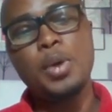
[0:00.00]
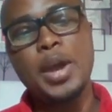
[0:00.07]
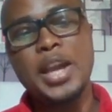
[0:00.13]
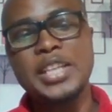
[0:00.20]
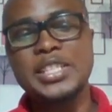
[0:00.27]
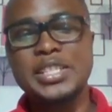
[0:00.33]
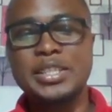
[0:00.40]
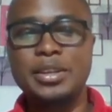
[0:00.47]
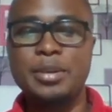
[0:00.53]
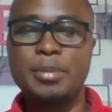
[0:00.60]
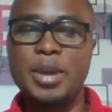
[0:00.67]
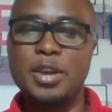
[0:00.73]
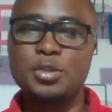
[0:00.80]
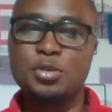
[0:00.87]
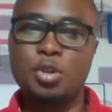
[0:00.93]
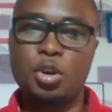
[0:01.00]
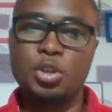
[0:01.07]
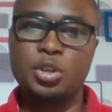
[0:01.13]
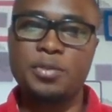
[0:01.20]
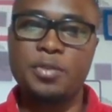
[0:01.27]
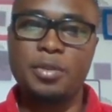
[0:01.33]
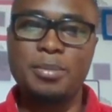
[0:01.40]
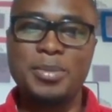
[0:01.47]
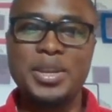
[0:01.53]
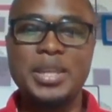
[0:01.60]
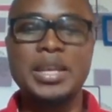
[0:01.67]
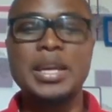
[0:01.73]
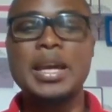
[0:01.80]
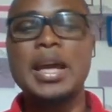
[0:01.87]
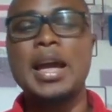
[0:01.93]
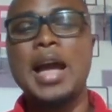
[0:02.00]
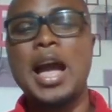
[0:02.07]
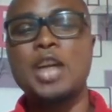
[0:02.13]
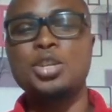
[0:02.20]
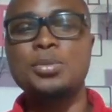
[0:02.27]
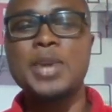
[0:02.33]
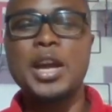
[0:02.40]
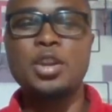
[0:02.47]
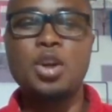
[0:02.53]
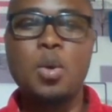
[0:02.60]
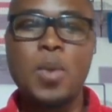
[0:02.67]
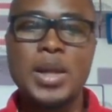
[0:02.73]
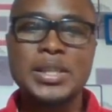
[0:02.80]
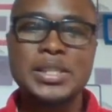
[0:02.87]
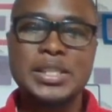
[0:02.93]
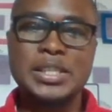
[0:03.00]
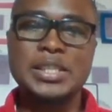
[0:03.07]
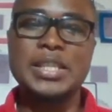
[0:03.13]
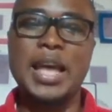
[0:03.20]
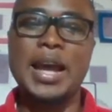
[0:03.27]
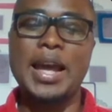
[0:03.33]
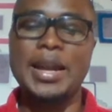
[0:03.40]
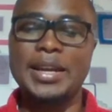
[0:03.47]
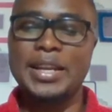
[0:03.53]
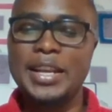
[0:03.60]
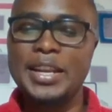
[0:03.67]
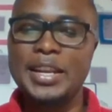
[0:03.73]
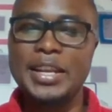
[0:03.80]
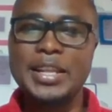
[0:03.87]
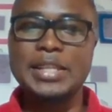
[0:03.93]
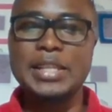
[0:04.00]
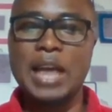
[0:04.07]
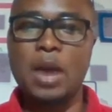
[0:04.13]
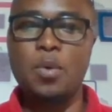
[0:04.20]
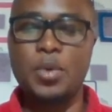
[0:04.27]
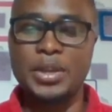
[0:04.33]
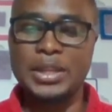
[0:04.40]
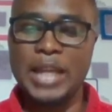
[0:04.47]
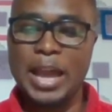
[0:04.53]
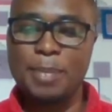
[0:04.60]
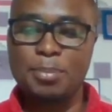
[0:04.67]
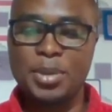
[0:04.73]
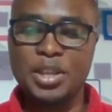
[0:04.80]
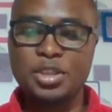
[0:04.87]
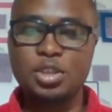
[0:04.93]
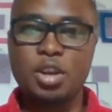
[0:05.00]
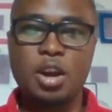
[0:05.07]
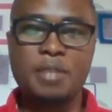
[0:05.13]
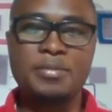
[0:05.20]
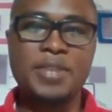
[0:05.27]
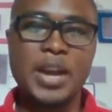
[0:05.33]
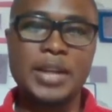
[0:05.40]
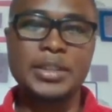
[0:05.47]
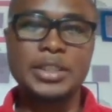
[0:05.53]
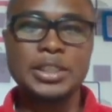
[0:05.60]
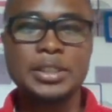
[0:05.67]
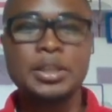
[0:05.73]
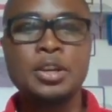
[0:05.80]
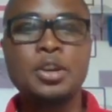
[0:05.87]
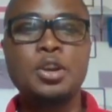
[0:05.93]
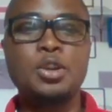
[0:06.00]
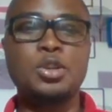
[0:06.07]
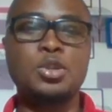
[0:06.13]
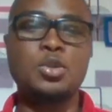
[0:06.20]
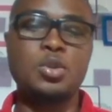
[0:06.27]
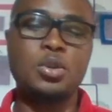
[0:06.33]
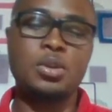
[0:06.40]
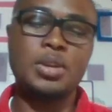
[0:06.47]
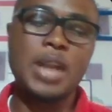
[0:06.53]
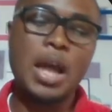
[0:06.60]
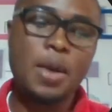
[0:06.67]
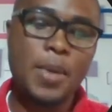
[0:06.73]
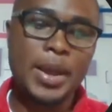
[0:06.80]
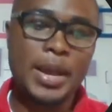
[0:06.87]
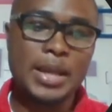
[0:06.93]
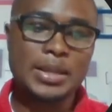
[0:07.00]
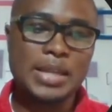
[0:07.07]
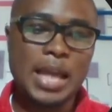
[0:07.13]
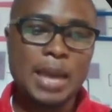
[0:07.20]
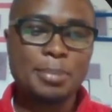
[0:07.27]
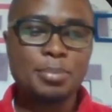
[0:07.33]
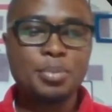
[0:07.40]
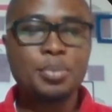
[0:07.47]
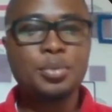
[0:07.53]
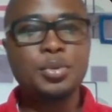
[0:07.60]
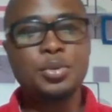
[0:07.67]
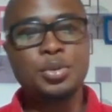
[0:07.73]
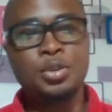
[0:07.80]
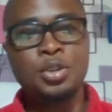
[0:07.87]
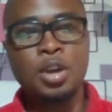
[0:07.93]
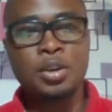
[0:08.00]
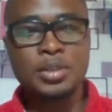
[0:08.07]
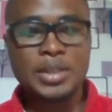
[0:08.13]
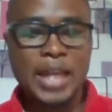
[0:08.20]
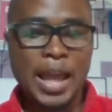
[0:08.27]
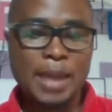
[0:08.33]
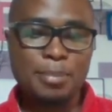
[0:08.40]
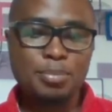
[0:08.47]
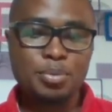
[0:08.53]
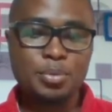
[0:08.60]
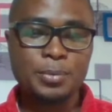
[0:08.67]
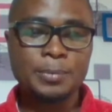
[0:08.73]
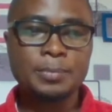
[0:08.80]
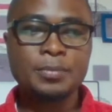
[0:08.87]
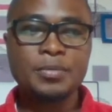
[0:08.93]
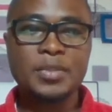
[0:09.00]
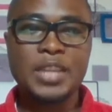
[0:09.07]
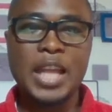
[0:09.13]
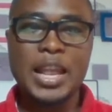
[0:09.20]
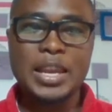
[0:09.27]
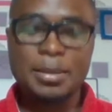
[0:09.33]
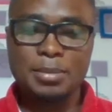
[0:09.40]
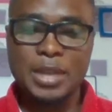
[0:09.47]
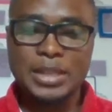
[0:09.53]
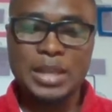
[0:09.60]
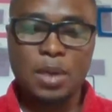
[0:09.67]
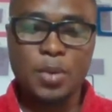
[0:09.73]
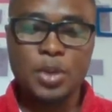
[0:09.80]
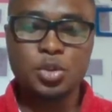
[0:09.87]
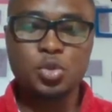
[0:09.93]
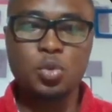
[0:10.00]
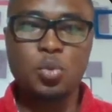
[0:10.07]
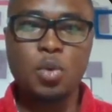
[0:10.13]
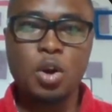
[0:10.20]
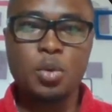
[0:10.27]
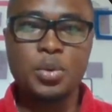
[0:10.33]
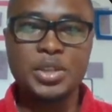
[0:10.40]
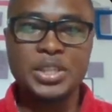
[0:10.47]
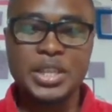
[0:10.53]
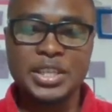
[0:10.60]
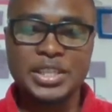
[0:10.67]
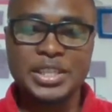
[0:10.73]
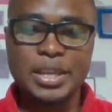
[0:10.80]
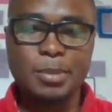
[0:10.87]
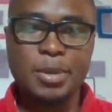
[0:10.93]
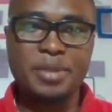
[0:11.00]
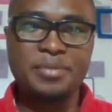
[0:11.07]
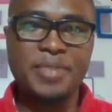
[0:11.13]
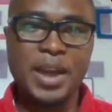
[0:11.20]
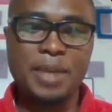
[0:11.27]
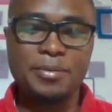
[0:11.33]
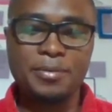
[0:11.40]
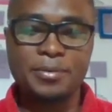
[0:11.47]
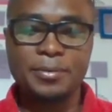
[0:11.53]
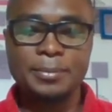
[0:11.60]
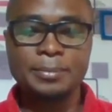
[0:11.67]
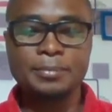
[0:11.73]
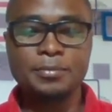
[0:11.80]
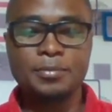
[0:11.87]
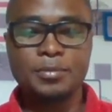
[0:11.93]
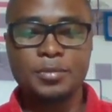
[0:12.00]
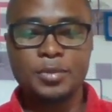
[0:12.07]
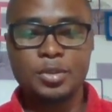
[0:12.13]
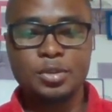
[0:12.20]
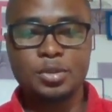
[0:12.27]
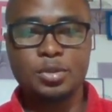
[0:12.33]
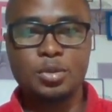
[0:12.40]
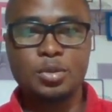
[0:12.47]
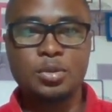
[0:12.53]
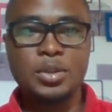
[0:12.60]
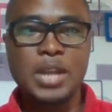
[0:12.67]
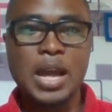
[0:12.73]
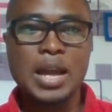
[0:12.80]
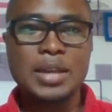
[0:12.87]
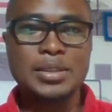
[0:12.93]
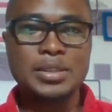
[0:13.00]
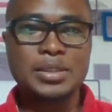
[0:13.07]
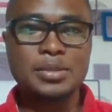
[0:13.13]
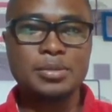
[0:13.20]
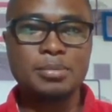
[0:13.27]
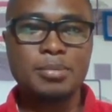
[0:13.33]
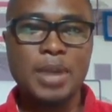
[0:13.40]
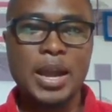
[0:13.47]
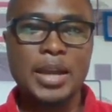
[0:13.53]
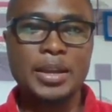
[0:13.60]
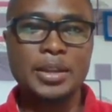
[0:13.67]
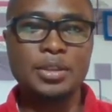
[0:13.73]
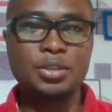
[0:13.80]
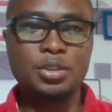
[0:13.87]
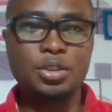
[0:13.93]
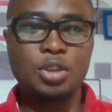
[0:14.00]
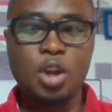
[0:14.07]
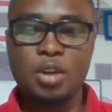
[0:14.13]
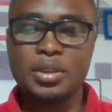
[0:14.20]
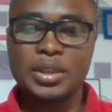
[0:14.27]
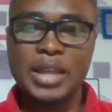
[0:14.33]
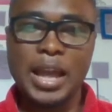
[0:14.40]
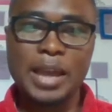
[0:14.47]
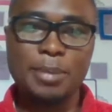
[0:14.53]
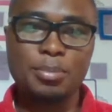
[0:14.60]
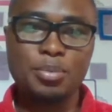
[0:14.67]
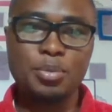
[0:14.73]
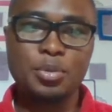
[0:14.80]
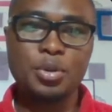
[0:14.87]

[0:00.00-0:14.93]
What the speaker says: HTML structure for me. Assuming I don't want it, I can clean it and will type it offhand. So now I can type doc type, telling him that I want to work with HTML5. So that's my doc type.